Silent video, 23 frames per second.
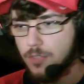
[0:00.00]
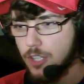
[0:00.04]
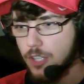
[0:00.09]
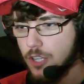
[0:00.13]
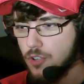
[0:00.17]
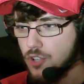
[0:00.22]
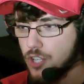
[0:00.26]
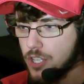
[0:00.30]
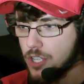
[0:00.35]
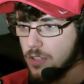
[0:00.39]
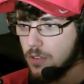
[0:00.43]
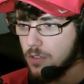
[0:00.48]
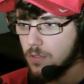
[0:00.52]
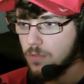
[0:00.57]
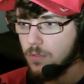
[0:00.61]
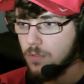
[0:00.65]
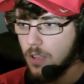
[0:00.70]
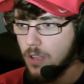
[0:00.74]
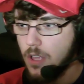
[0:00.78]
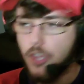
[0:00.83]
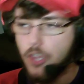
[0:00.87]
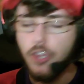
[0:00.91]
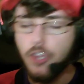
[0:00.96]
they're still
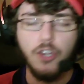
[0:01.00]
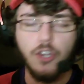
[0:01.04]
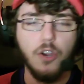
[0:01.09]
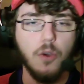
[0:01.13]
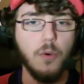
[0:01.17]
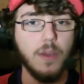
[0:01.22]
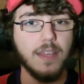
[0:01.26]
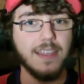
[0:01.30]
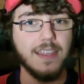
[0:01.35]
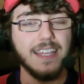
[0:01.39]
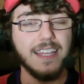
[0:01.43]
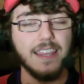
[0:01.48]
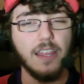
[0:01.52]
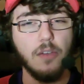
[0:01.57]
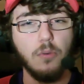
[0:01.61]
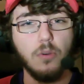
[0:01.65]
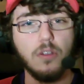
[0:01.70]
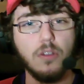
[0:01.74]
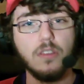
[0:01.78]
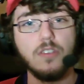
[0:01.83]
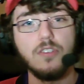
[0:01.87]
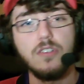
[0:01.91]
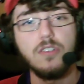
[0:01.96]
going like they were
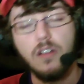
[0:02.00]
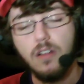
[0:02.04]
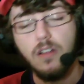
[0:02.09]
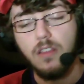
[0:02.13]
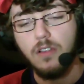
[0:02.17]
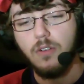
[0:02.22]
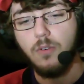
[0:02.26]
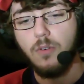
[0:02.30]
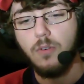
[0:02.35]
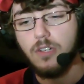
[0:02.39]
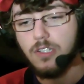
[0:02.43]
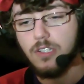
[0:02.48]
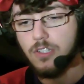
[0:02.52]
at the start of the chorus.